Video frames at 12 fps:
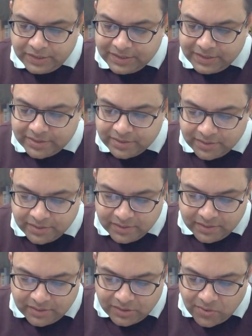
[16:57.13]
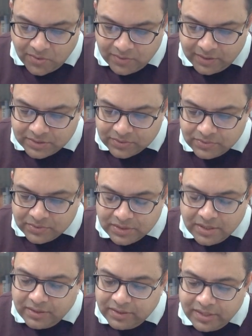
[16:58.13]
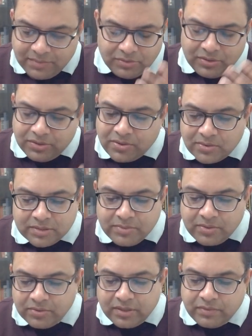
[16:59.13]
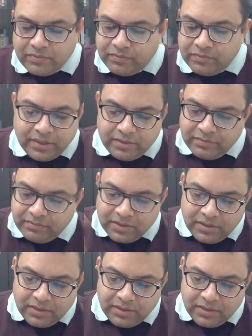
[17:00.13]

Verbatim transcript: This is a long discourse. Then Buddha talks about that they